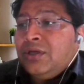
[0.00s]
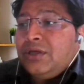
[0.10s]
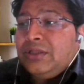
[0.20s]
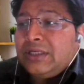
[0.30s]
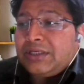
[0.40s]

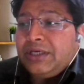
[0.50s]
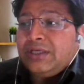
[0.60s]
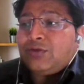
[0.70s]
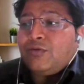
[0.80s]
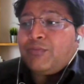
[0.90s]
in the
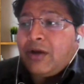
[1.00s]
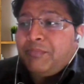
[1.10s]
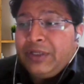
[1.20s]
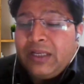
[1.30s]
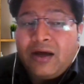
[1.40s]
case of
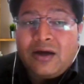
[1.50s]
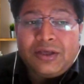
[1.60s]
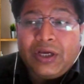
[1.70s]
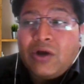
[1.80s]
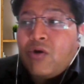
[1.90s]
Kapila
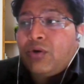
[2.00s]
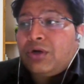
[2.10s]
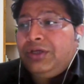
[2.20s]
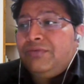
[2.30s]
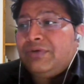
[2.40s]

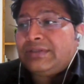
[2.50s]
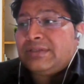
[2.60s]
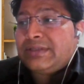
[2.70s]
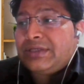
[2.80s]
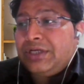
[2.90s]
Hingorani
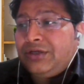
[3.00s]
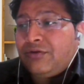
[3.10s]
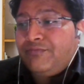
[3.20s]
versus state of